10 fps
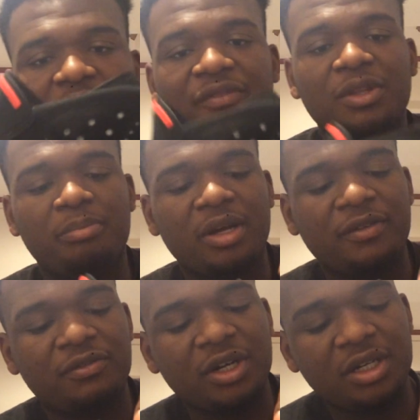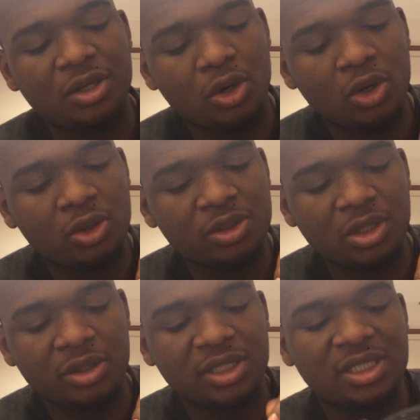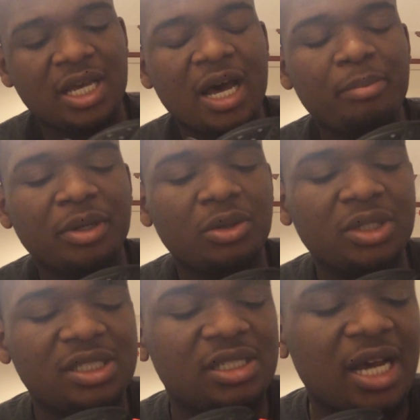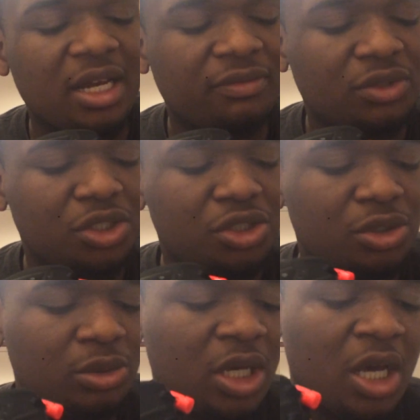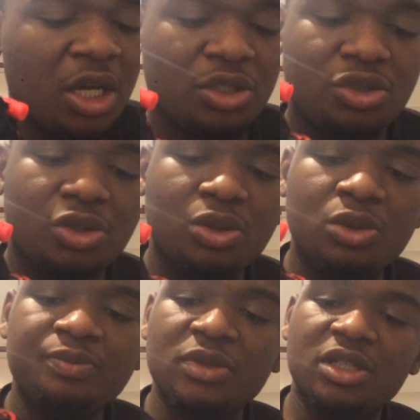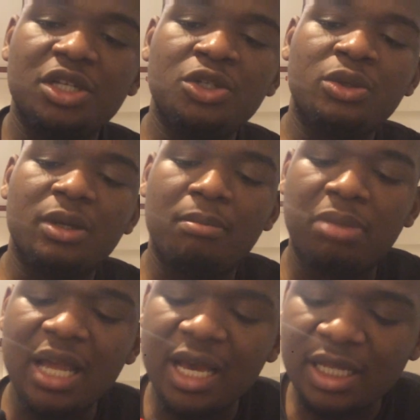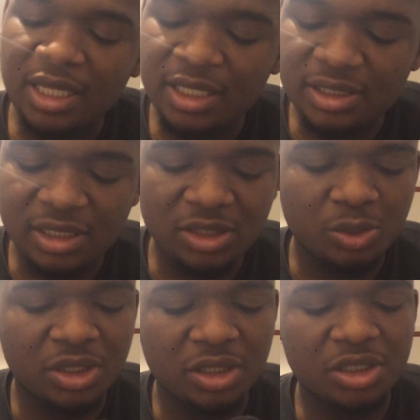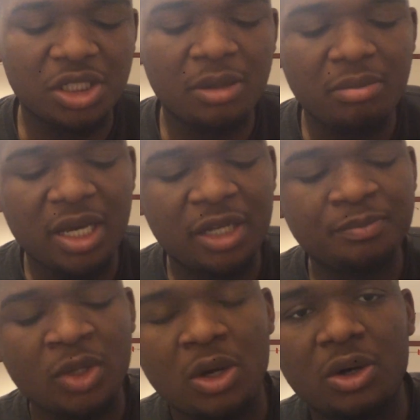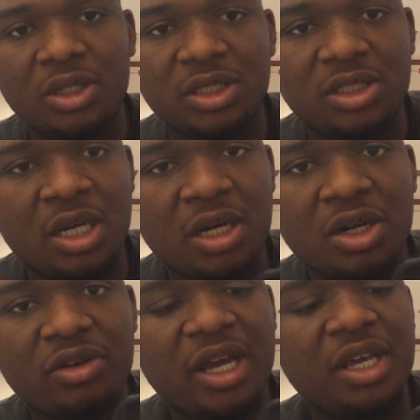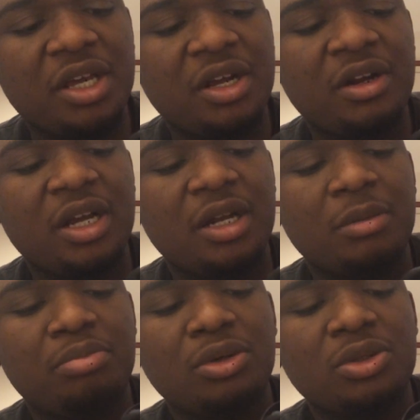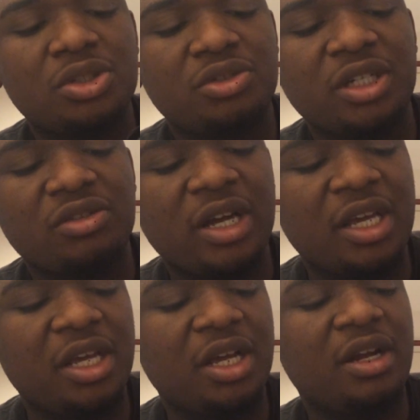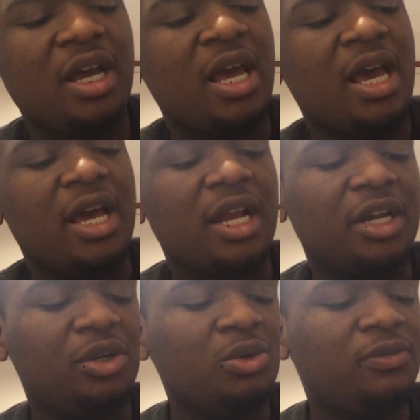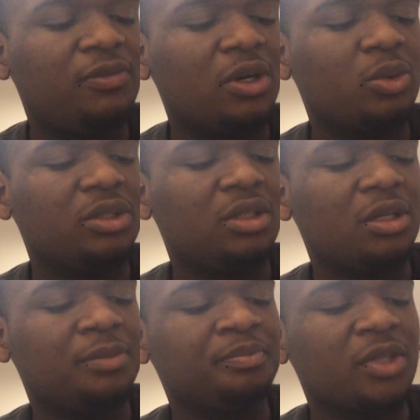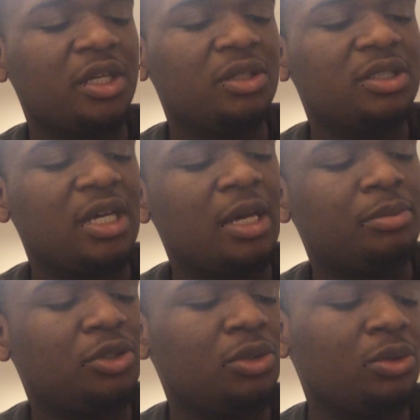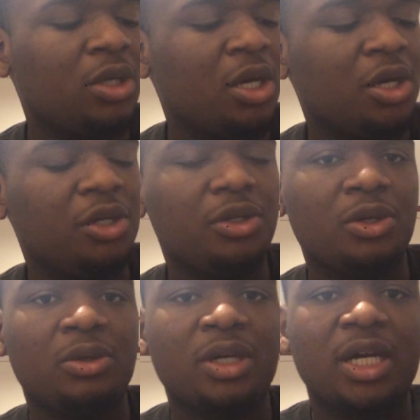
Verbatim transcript: You have the perforated holes on the top and on the side of the shoe too. Then you know the black laces with the Jumpman on the tongue right here and the pull string right here. And I do fuck with the heel tap too. You know